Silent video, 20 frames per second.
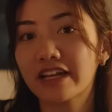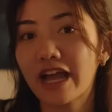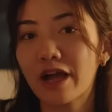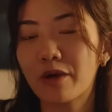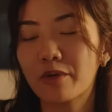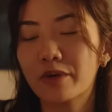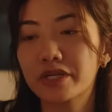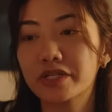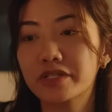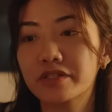
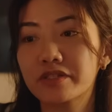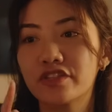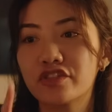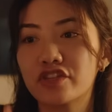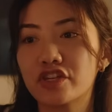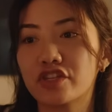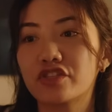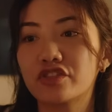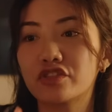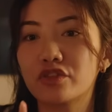hours
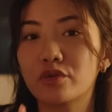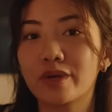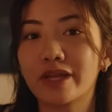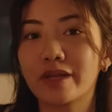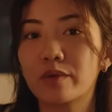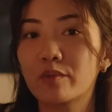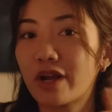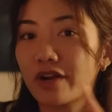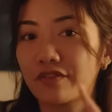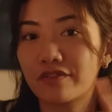just
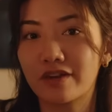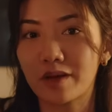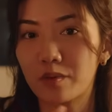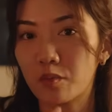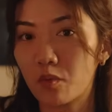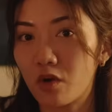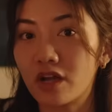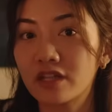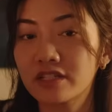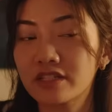doing whatever I
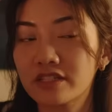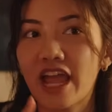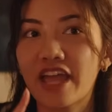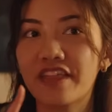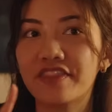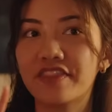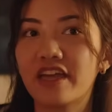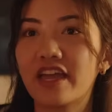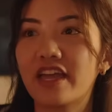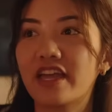want
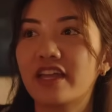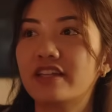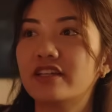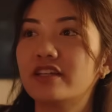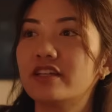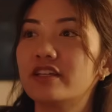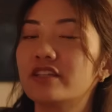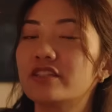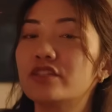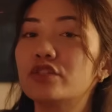and then